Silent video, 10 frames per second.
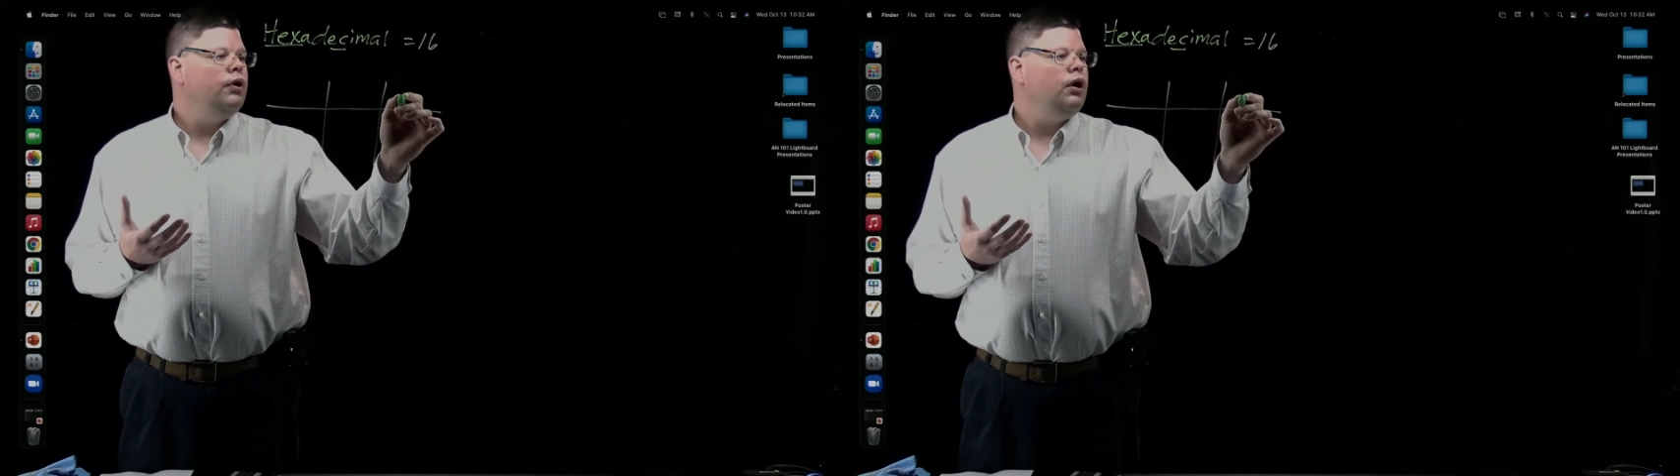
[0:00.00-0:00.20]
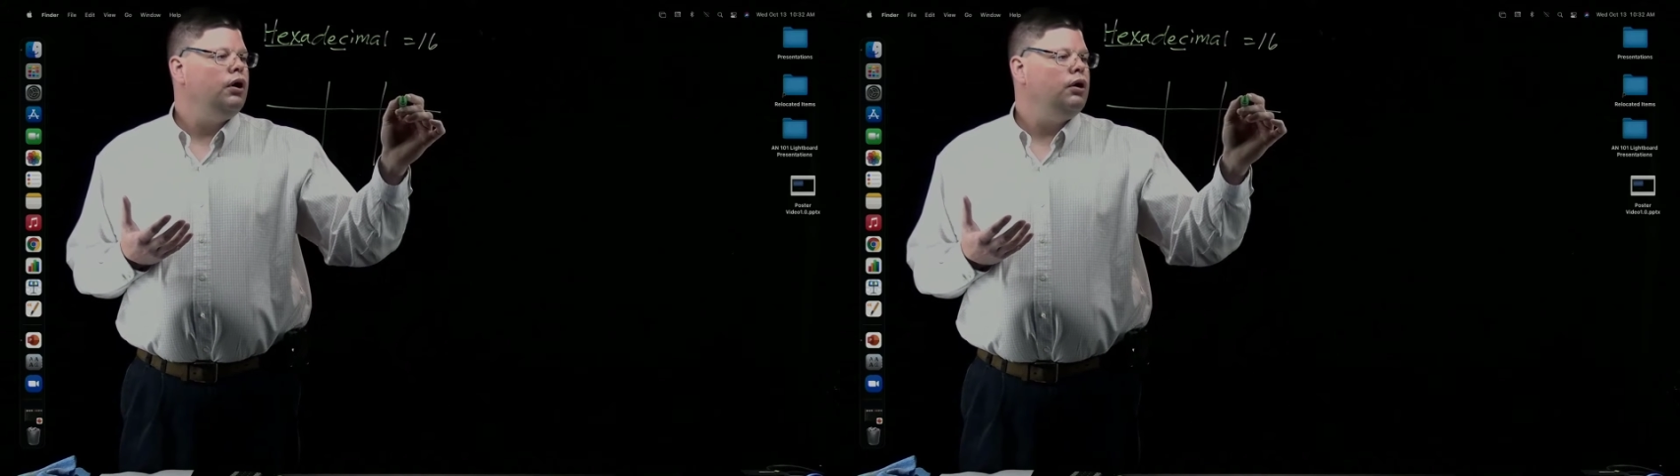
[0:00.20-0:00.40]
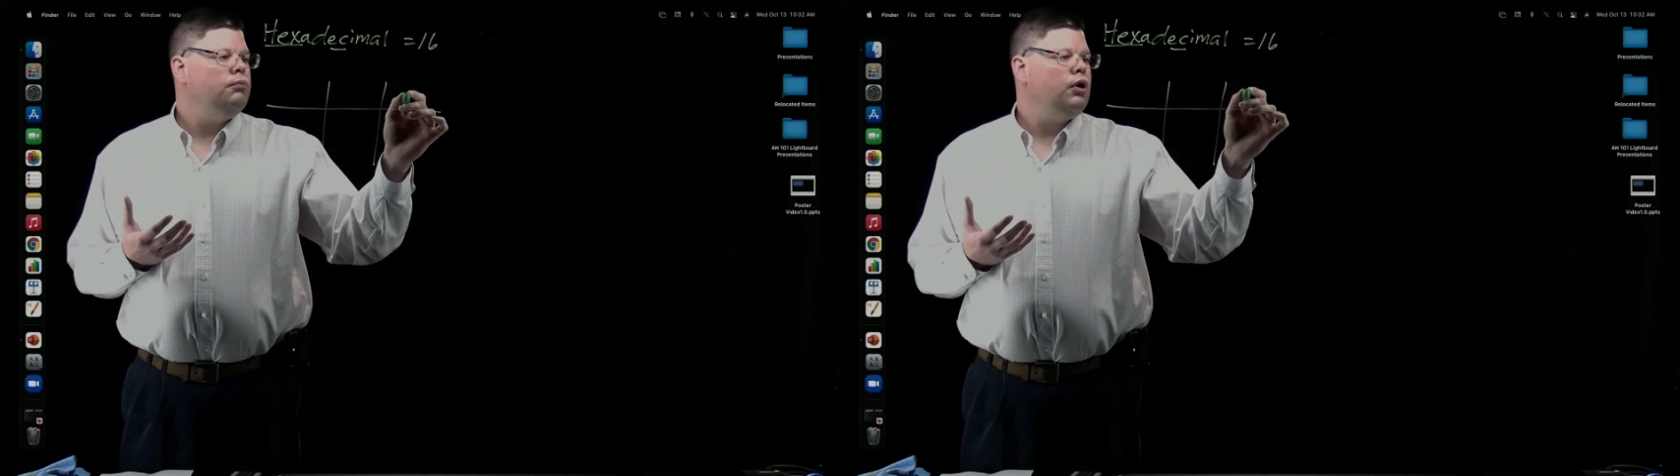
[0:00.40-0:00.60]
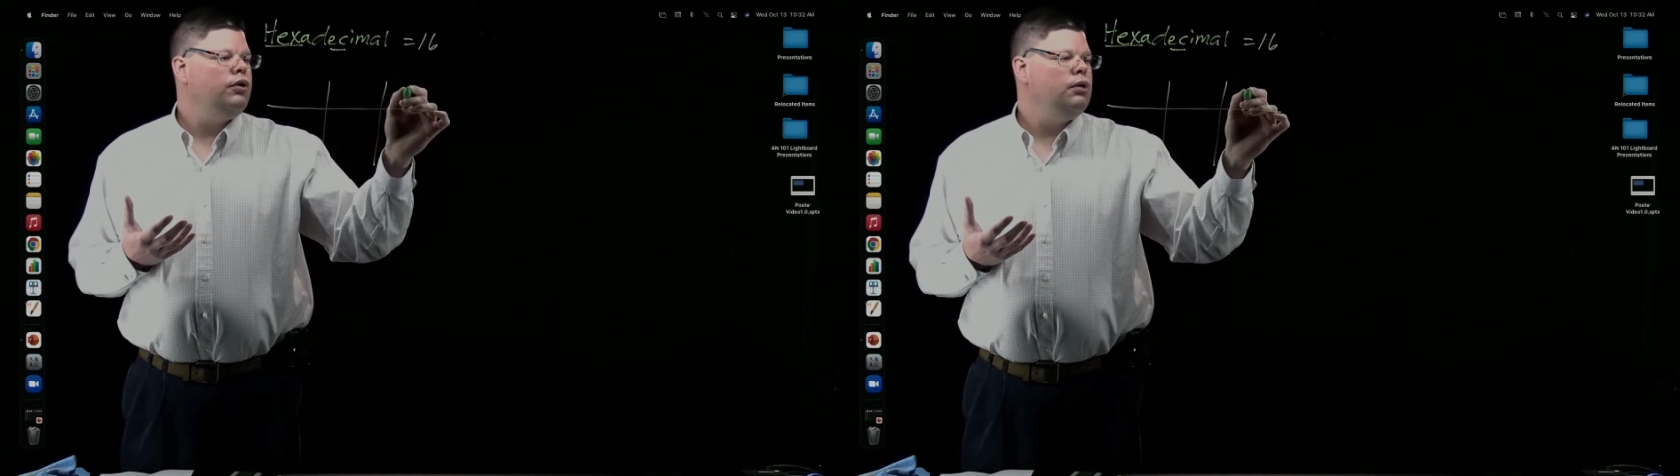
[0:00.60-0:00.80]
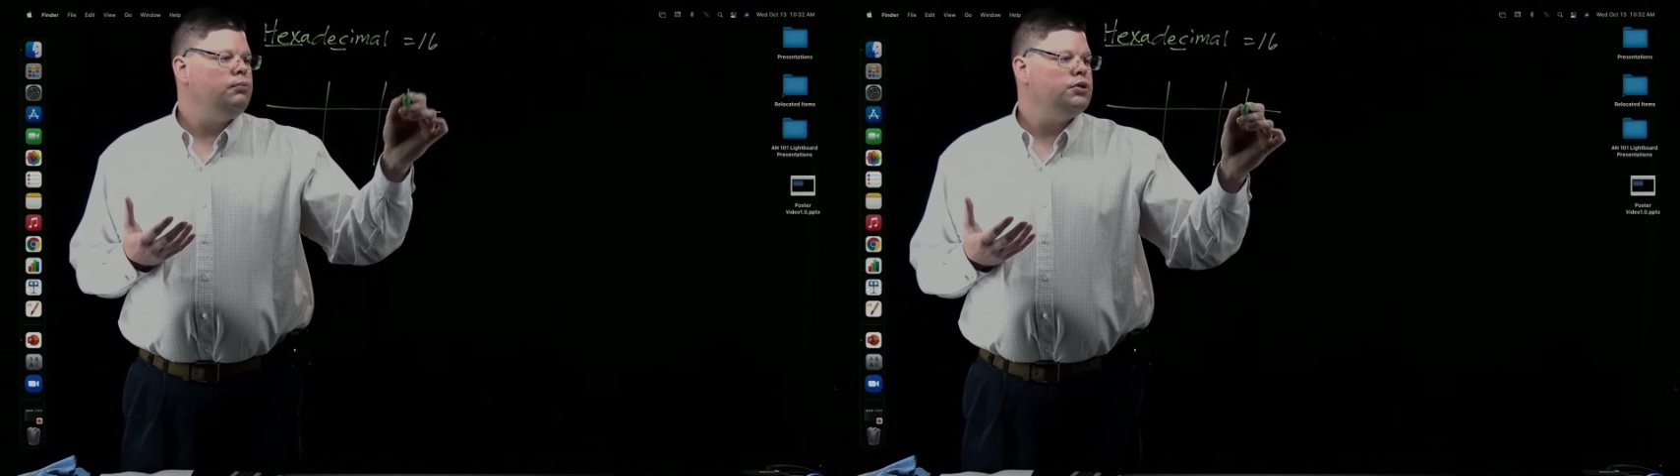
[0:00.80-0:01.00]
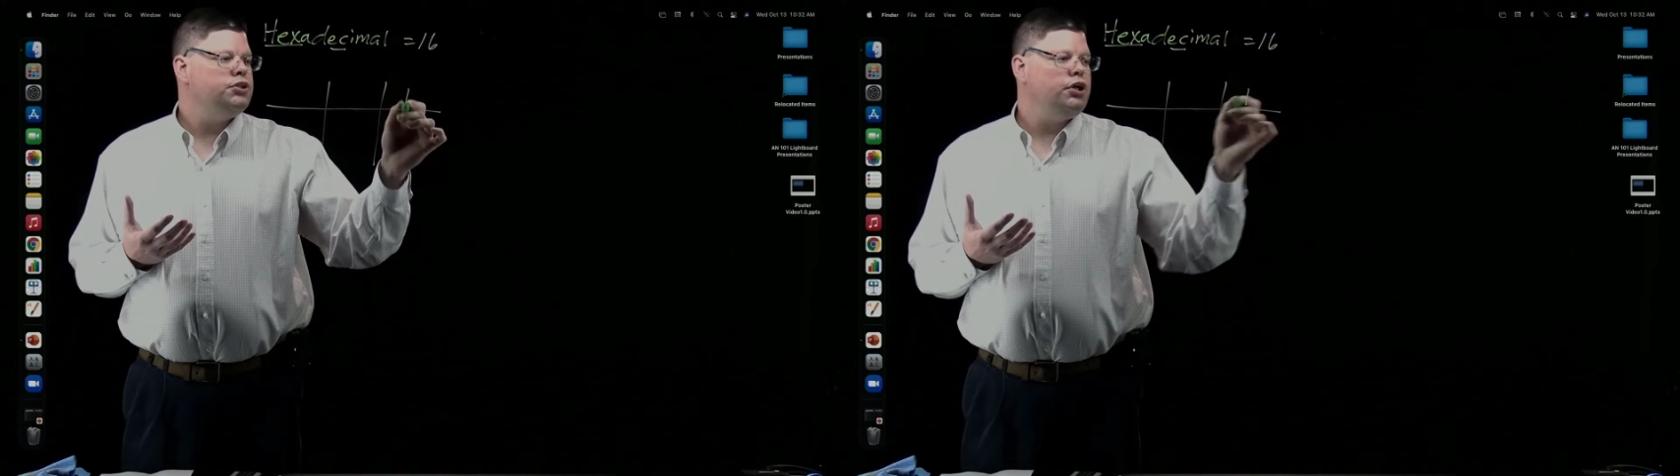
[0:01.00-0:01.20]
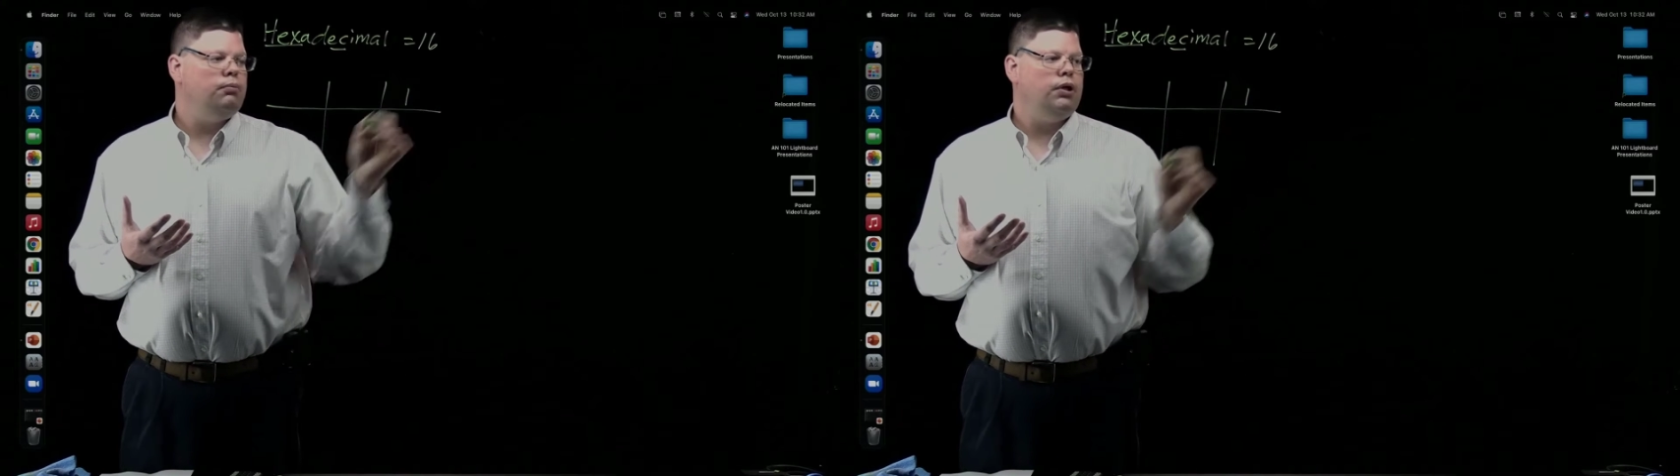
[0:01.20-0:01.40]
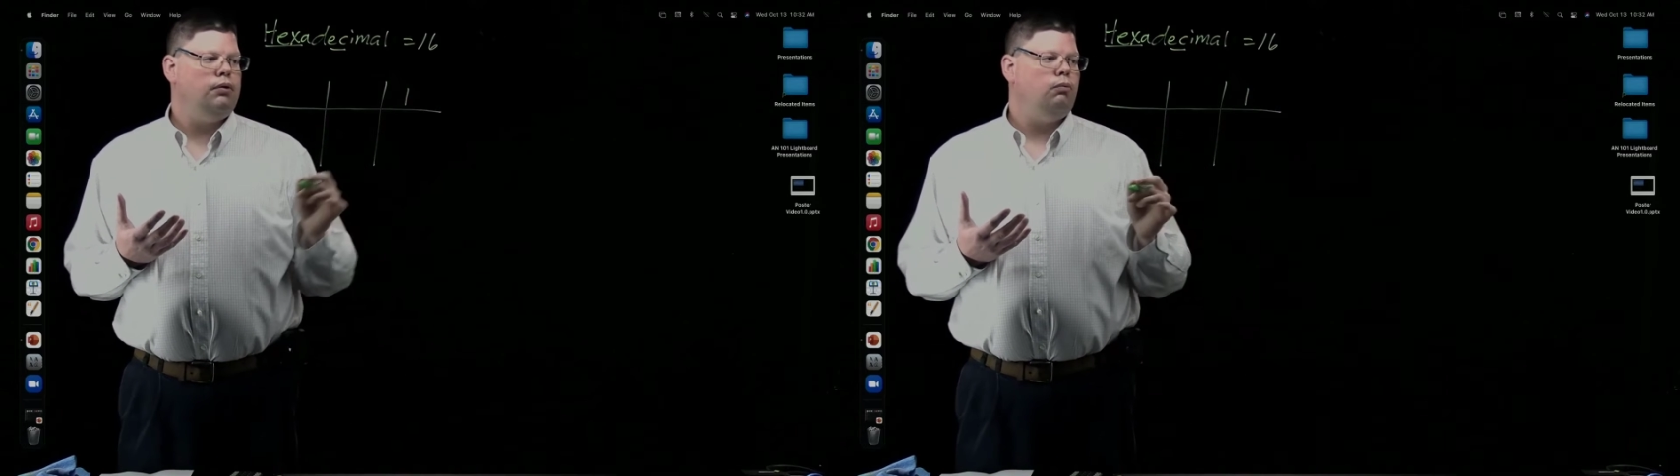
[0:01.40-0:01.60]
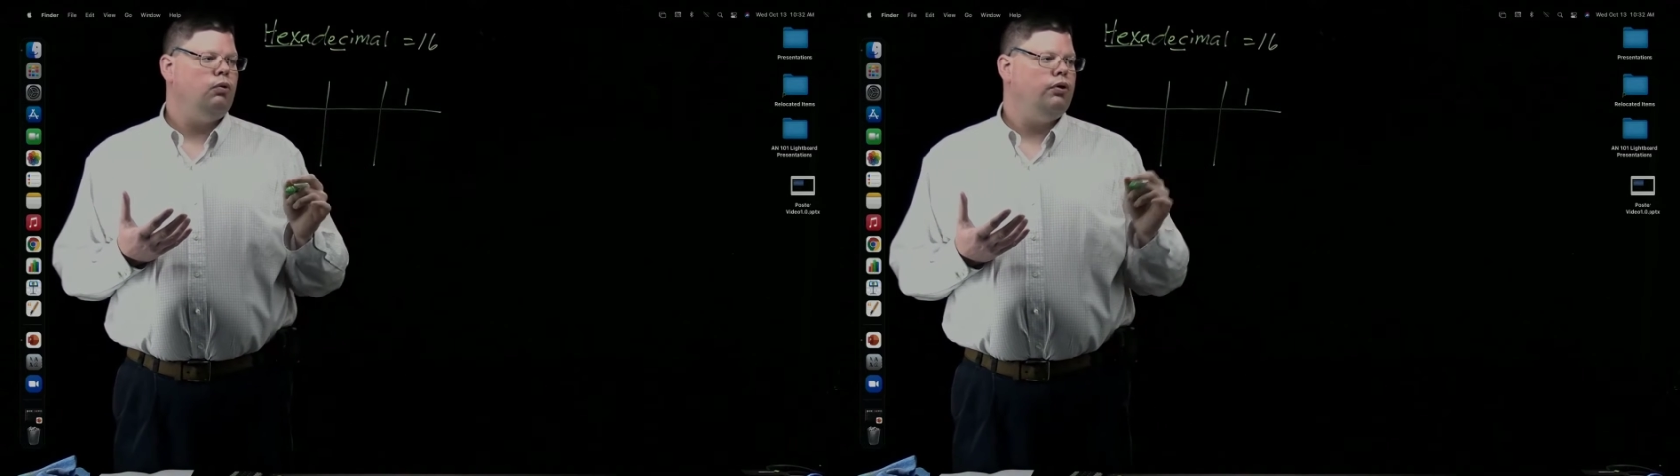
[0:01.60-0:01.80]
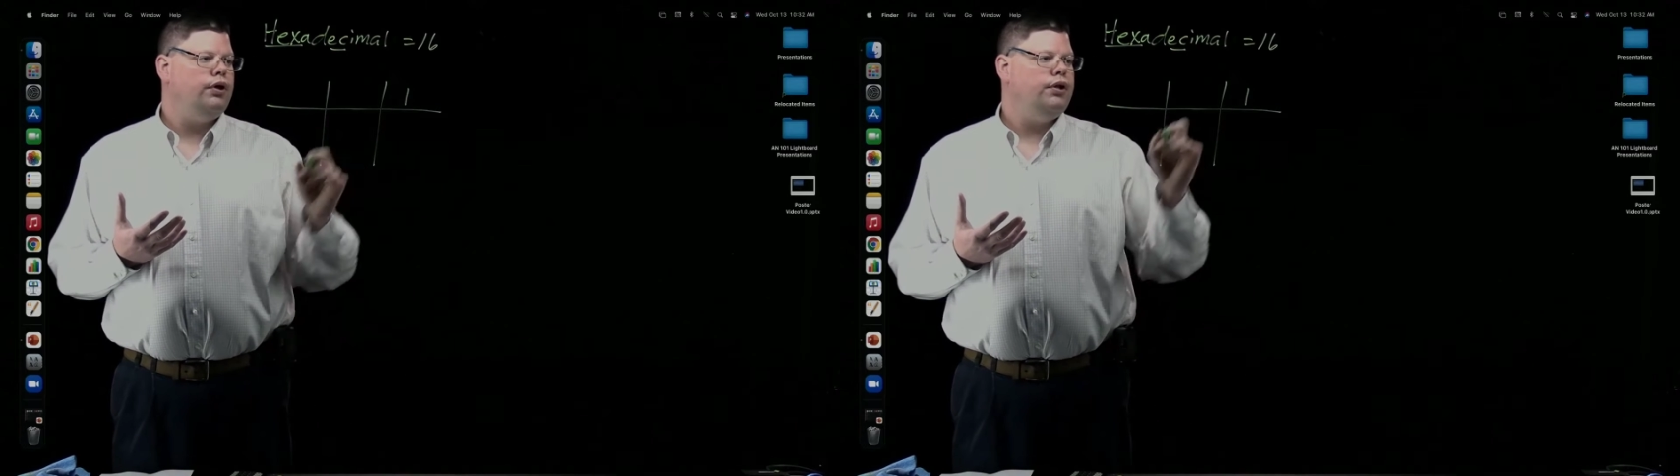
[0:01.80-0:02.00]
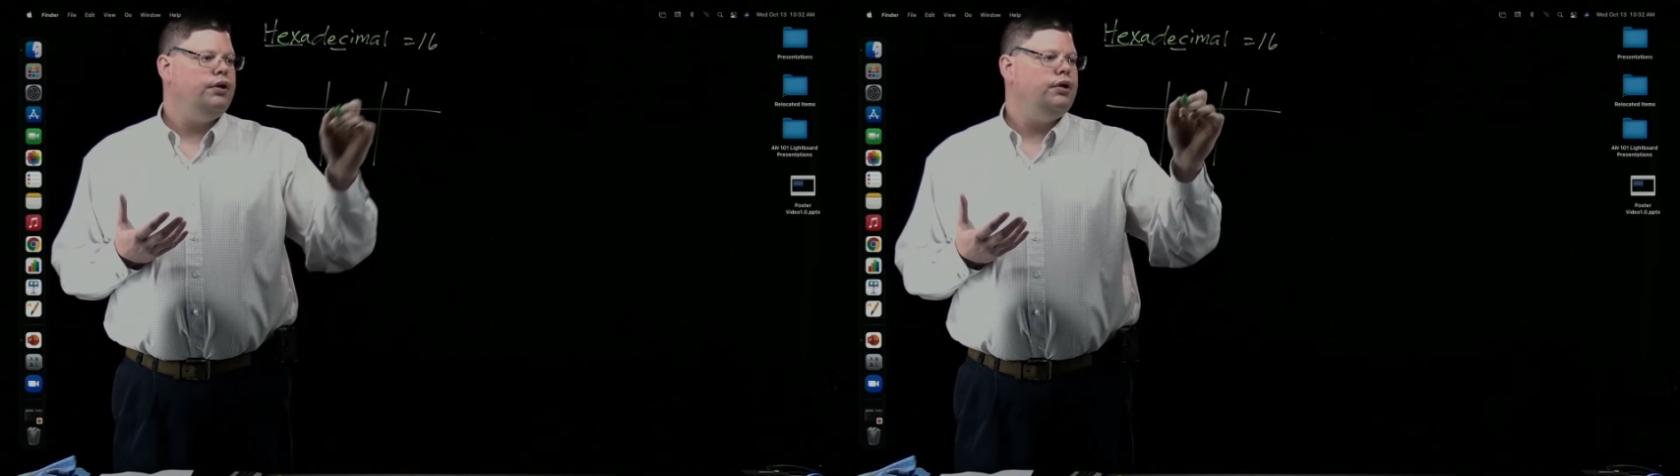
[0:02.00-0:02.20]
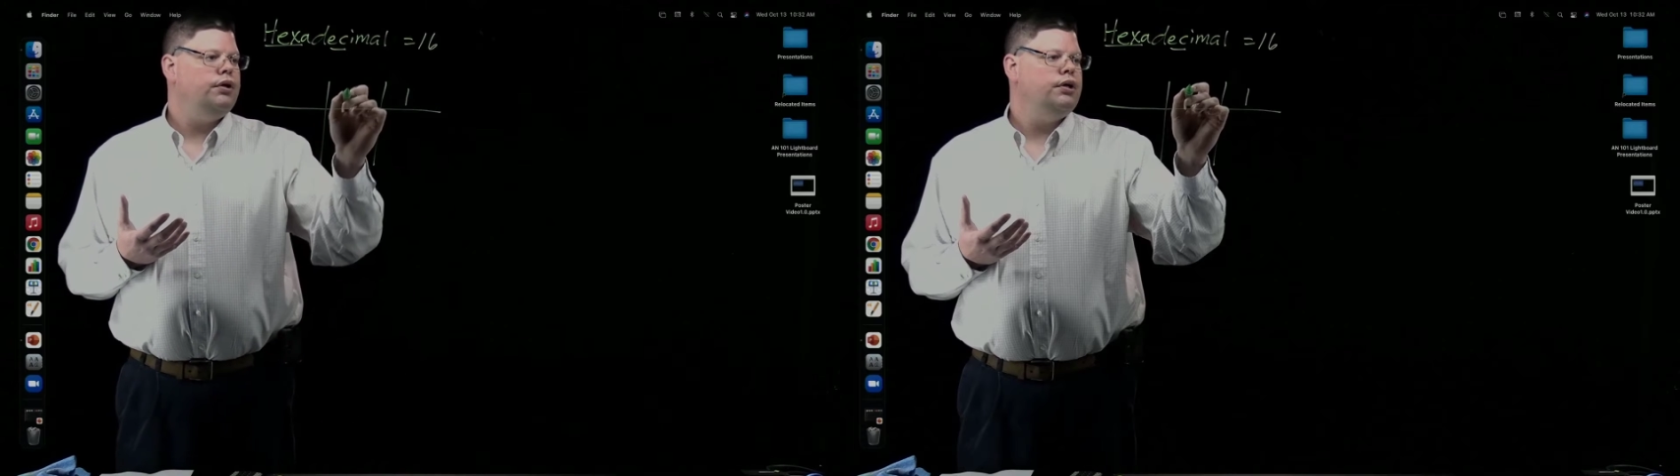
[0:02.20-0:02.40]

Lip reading: Our numbers are going to be 1,